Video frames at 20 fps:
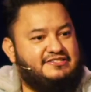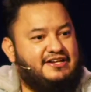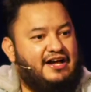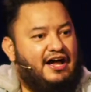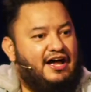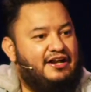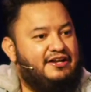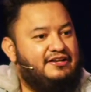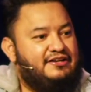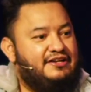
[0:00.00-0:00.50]

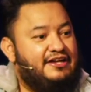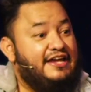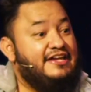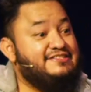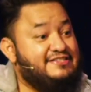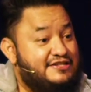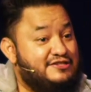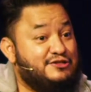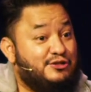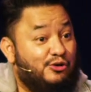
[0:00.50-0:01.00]
God
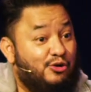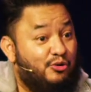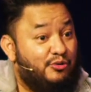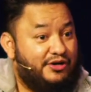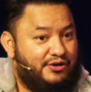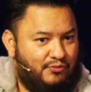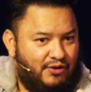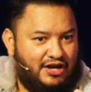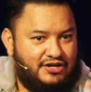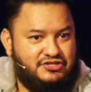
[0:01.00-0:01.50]
is his
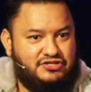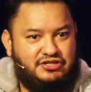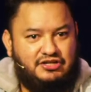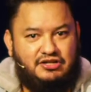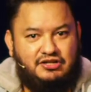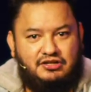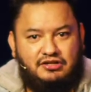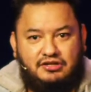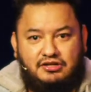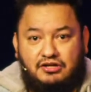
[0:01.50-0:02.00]
glory. Watch.
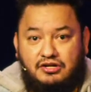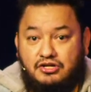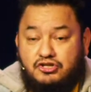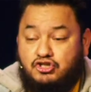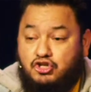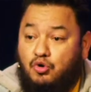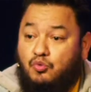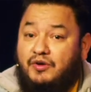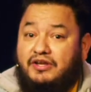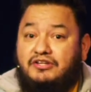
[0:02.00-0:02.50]

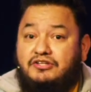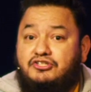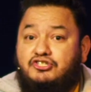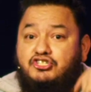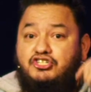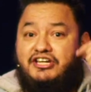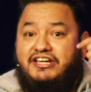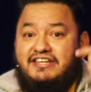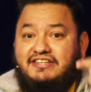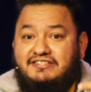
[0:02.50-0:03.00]
So when
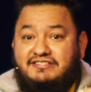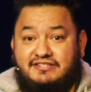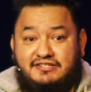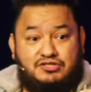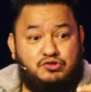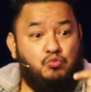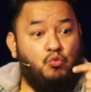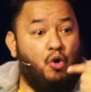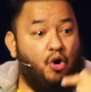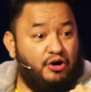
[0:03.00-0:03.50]

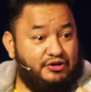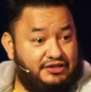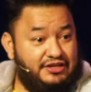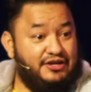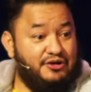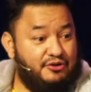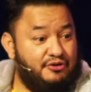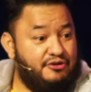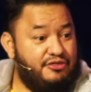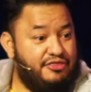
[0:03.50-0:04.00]
Jesus walked
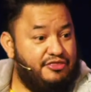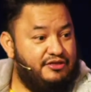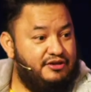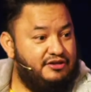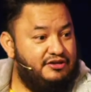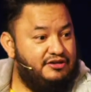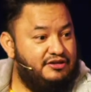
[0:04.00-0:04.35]
the earth,